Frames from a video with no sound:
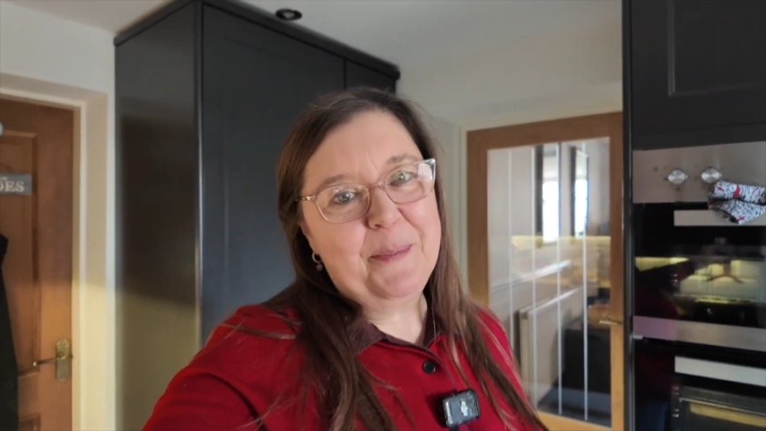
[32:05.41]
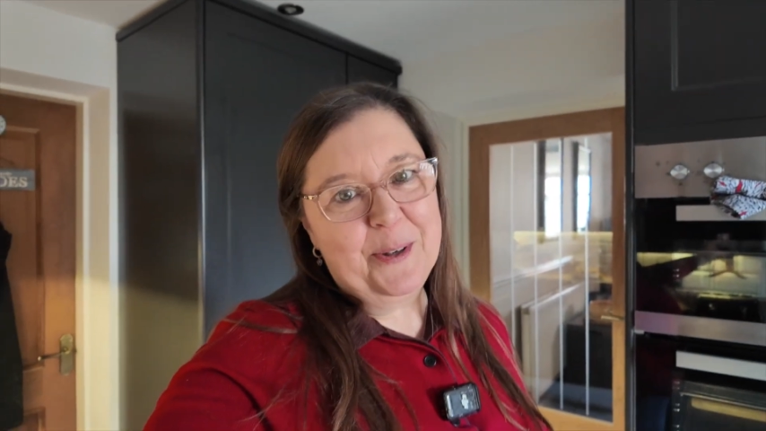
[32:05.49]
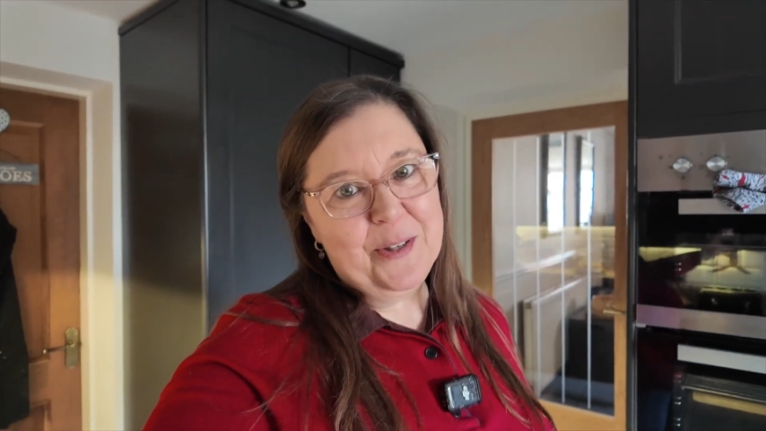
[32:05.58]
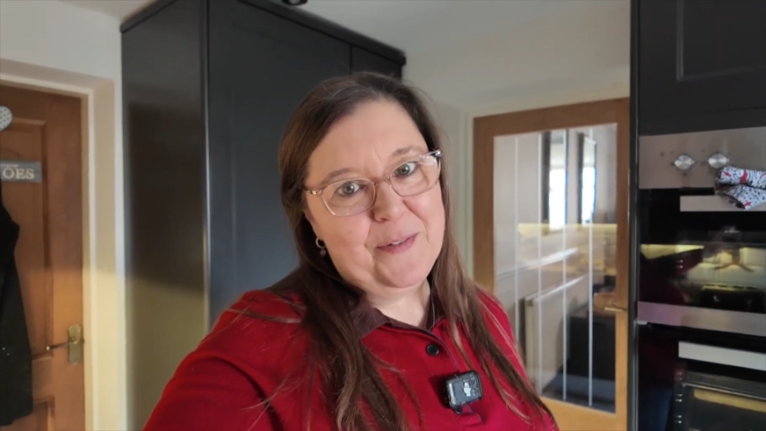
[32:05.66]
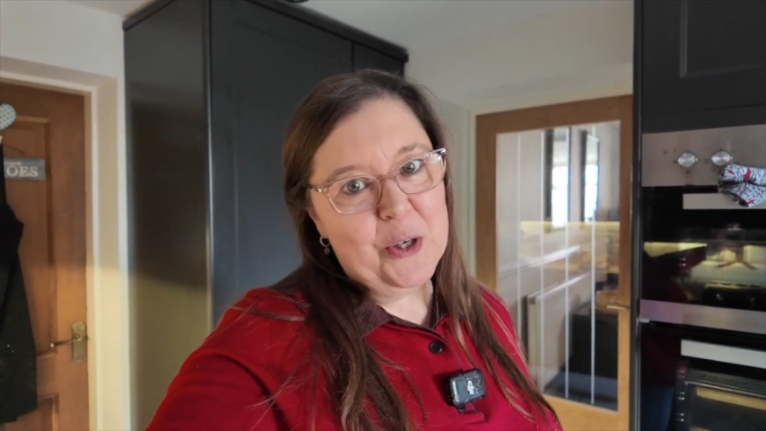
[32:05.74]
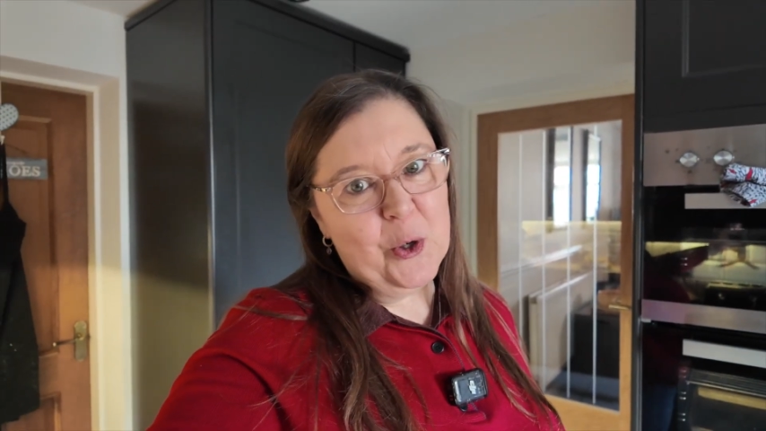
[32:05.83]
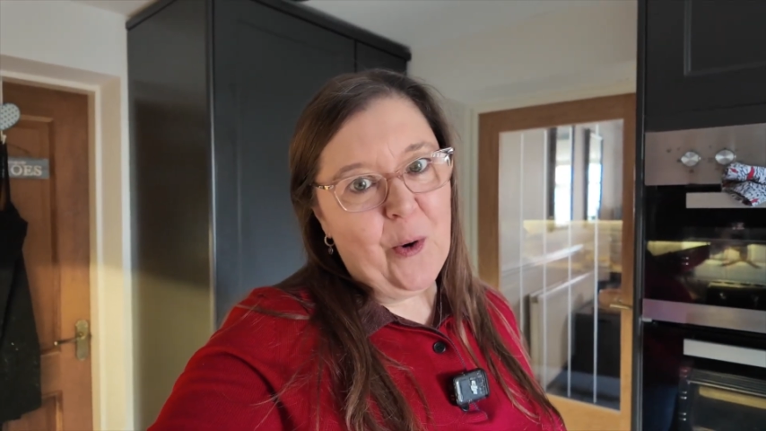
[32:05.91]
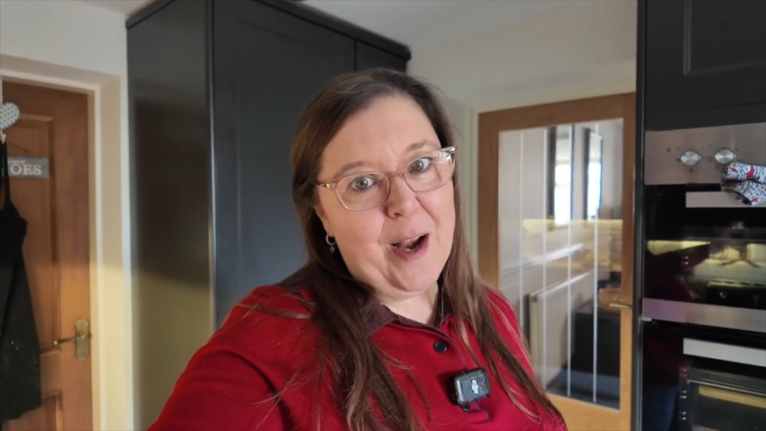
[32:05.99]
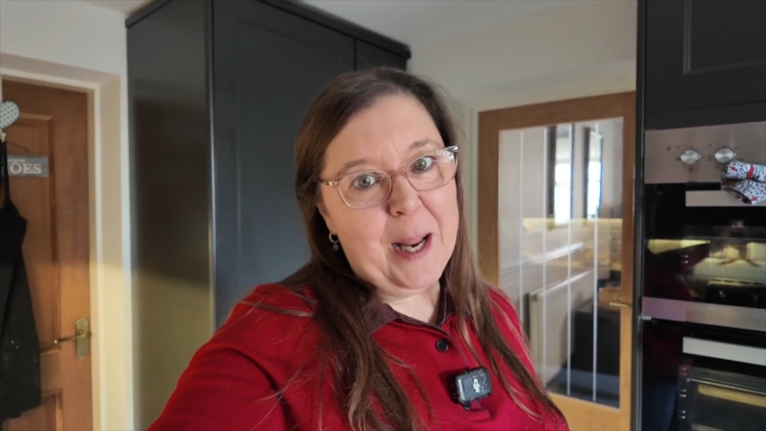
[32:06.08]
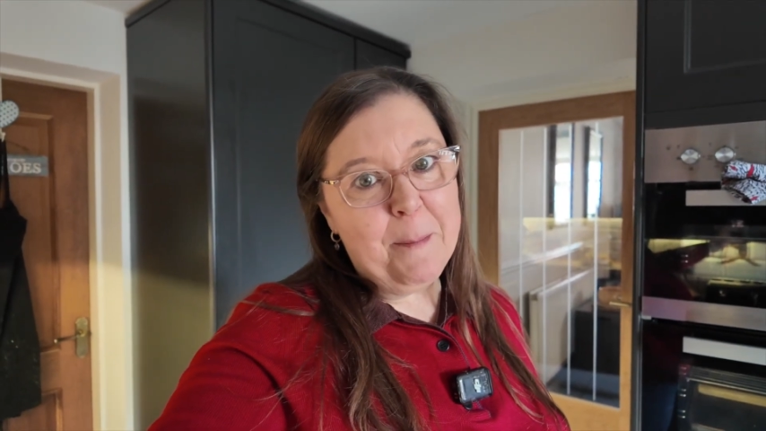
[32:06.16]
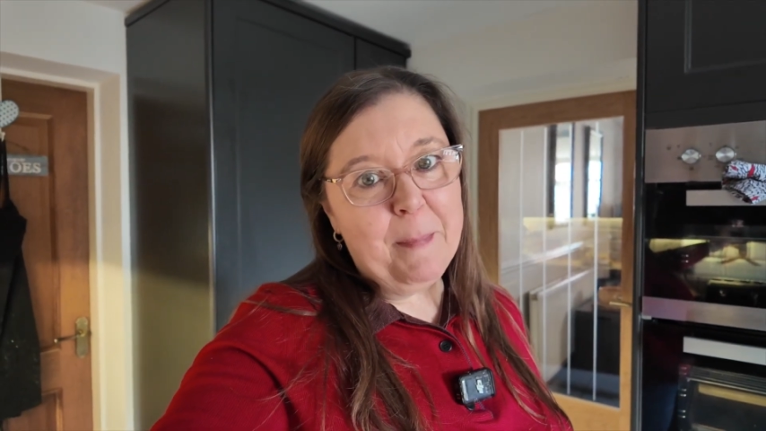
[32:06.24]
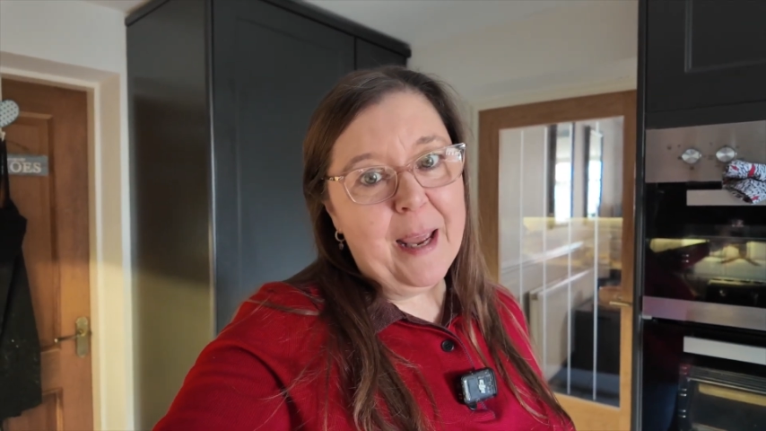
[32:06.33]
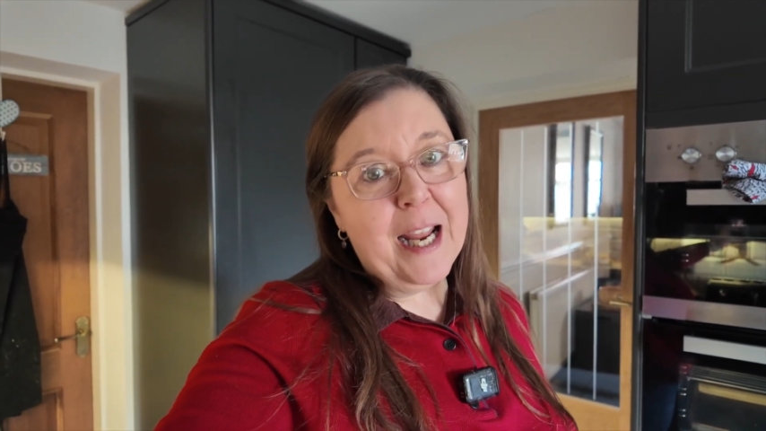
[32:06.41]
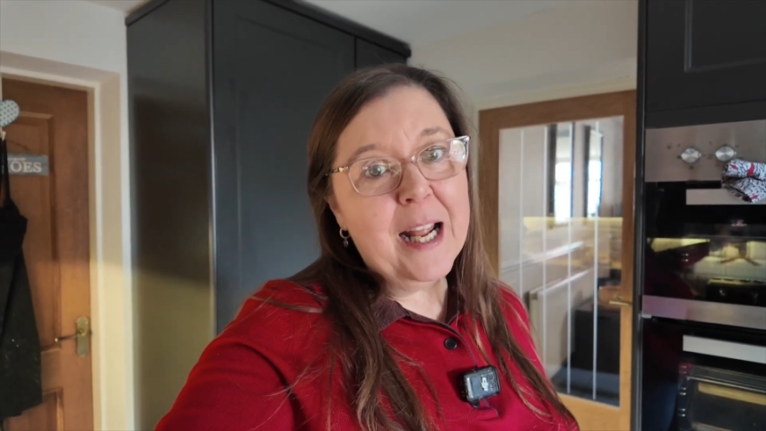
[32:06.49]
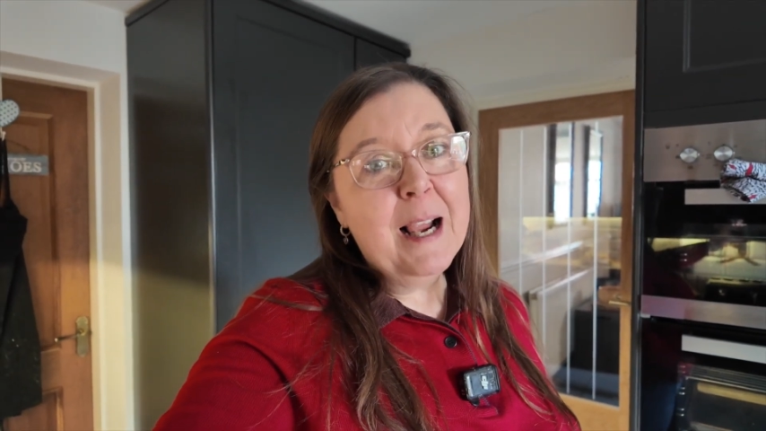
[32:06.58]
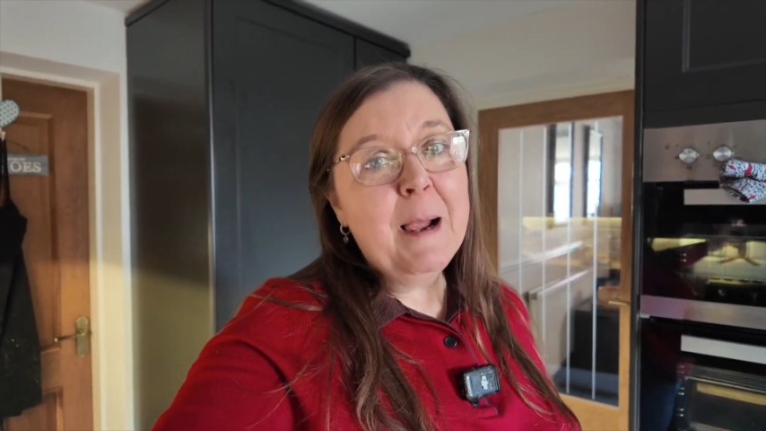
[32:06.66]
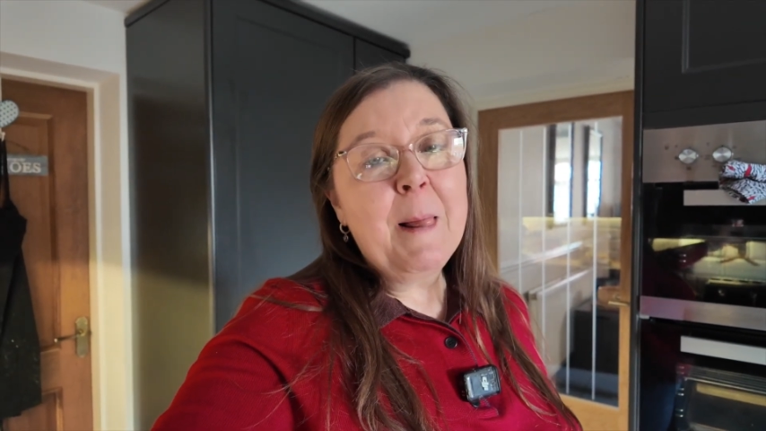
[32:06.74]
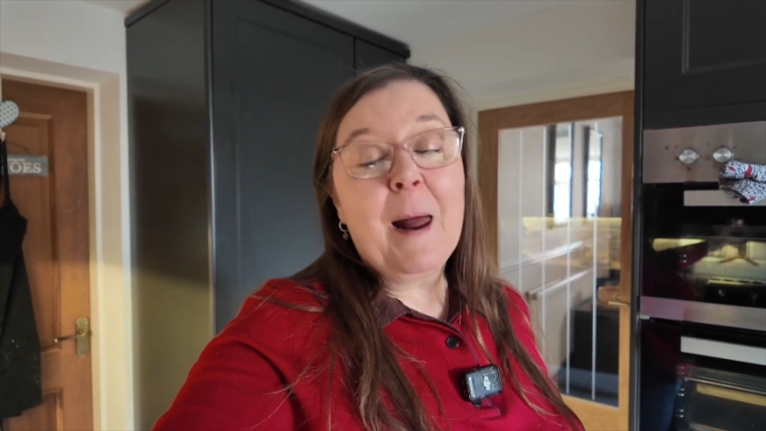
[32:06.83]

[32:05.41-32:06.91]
much for joining me.